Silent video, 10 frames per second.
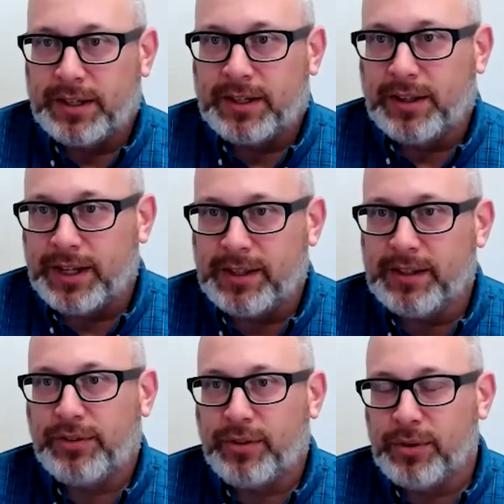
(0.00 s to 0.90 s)
collecting
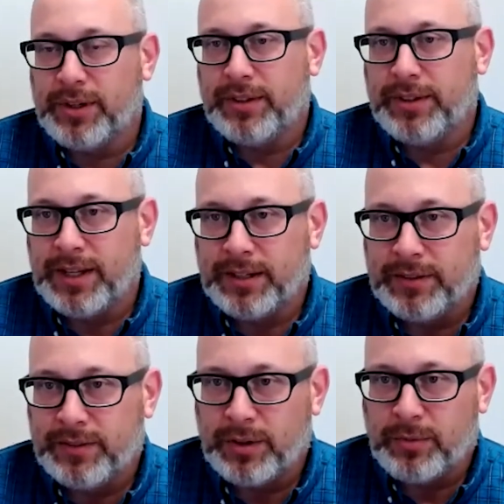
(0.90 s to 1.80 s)
and storing of the
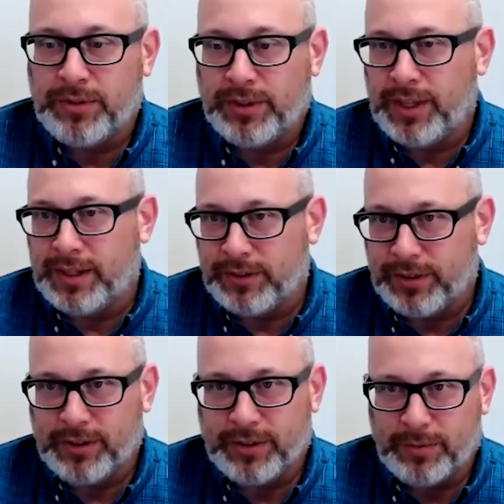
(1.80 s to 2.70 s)
data. And once the data is
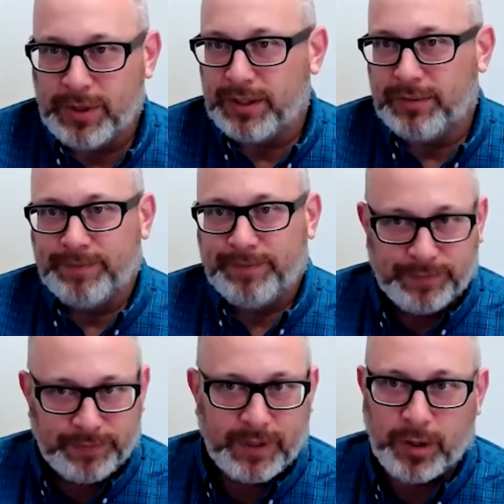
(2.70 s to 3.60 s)
there, then we can
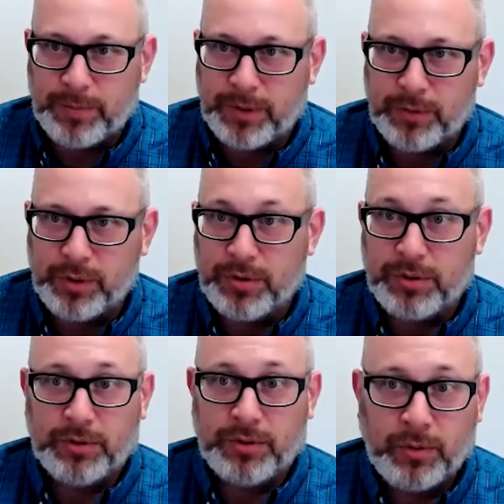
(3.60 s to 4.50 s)
help them do with
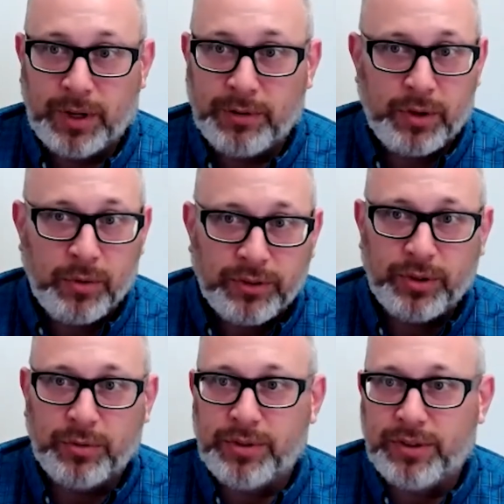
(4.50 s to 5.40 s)
whatever they want
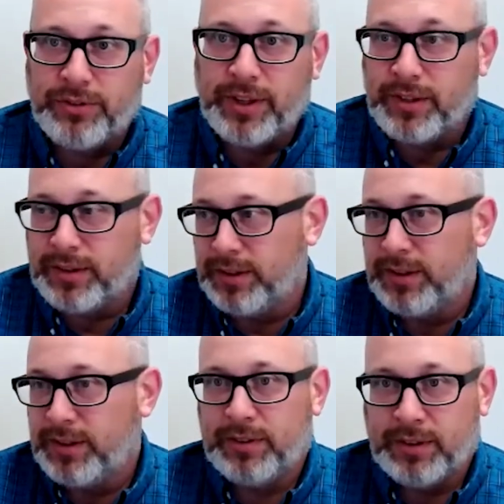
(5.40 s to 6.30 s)
to with it, send it to
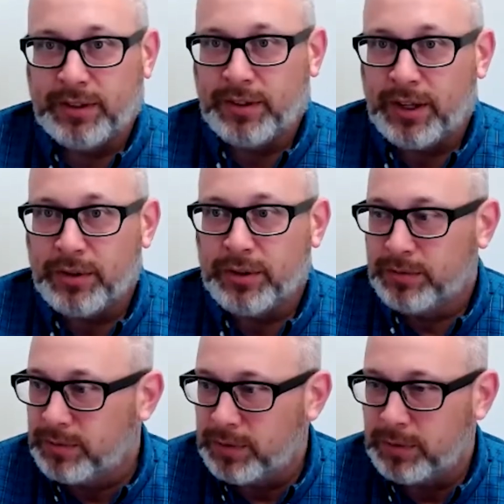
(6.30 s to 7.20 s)
this
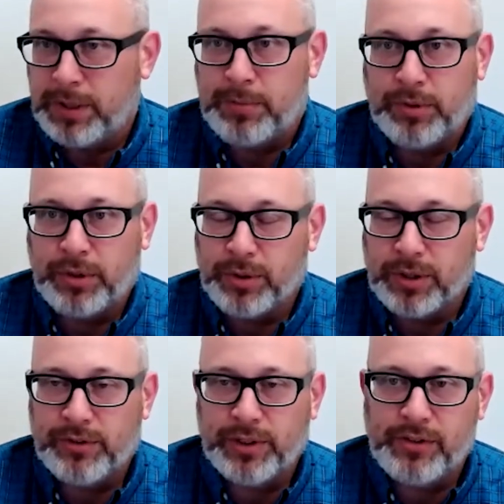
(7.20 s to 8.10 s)
other people in the
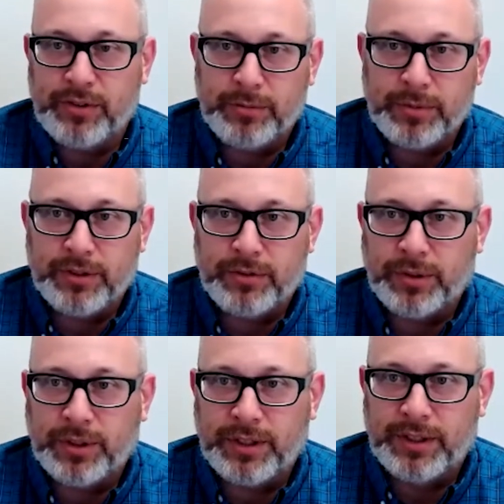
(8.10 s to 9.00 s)
organization. But it's
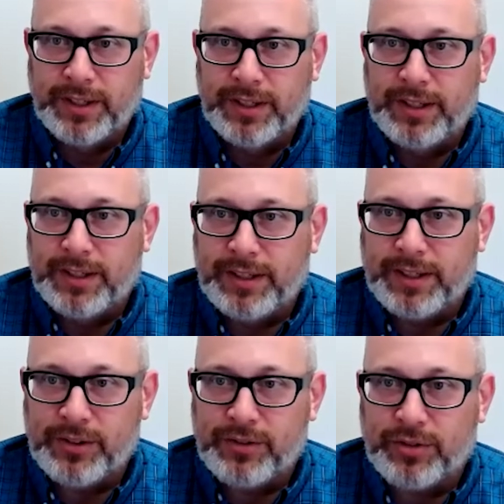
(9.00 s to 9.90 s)
really
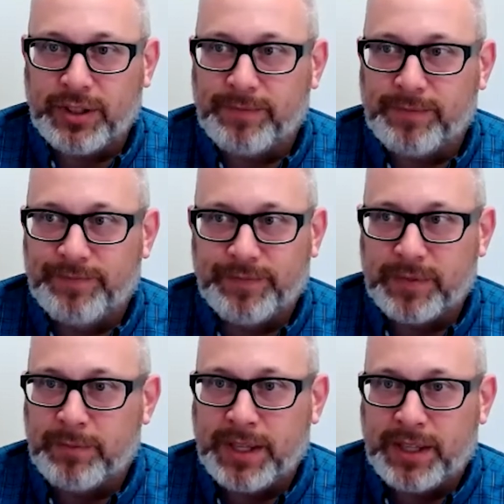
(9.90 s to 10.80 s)
initially
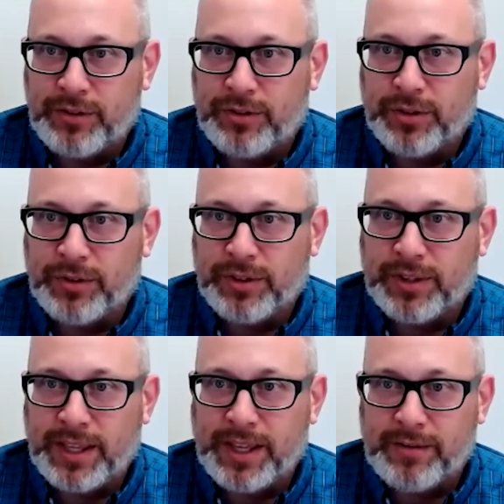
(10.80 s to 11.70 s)
making sure that
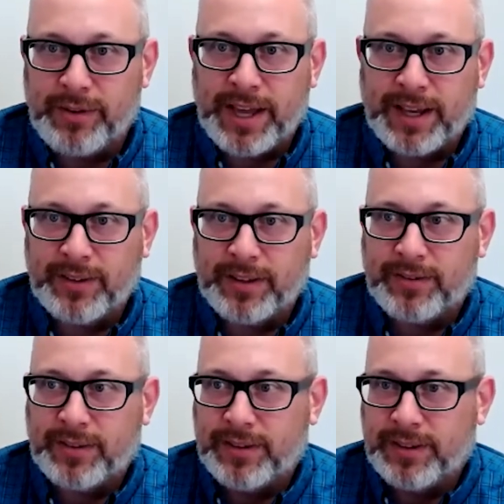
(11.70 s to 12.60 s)
they have access
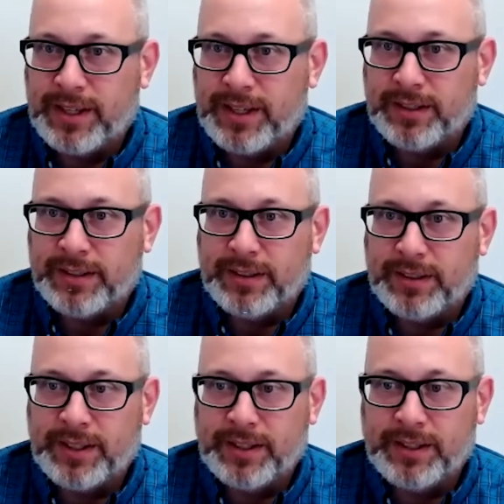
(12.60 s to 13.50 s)
to the data,
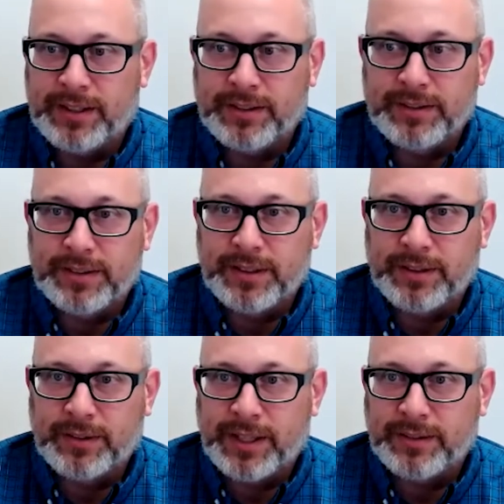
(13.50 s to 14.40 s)
and
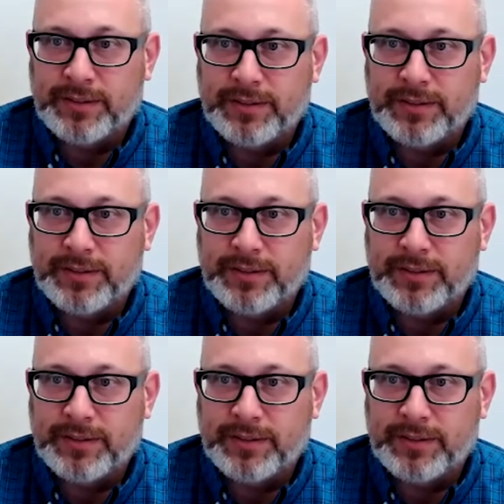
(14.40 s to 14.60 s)
that